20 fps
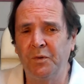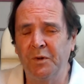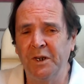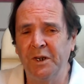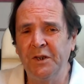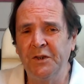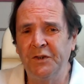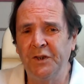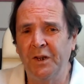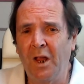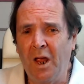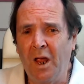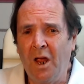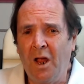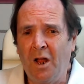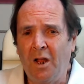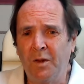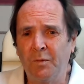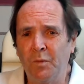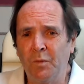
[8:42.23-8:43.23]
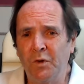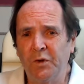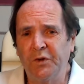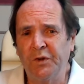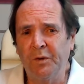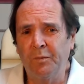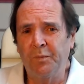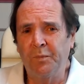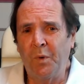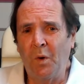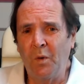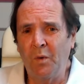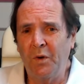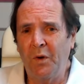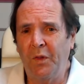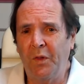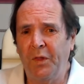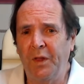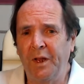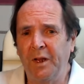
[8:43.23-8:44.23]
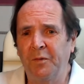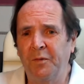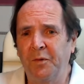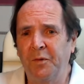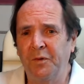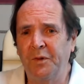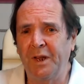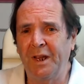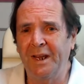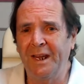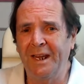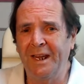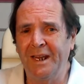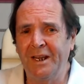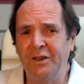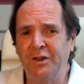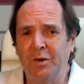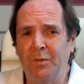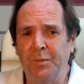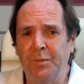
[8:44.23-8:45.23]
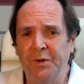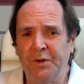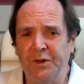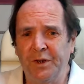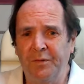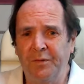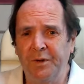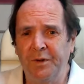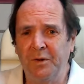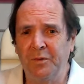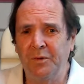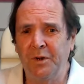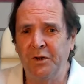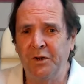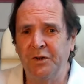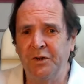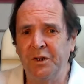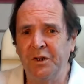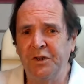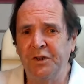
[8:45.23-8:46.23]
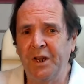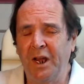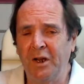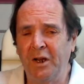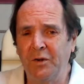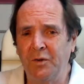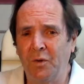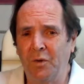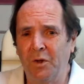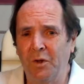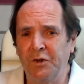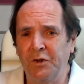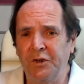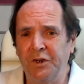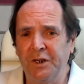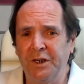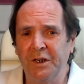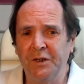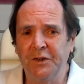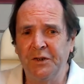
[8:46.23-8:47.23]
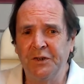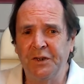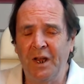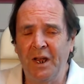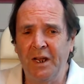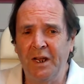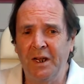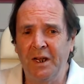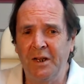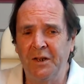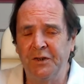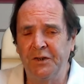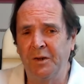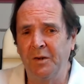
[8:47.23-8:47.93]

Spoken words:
He said, the most important thing for the Asia-Pacific region is technology and science.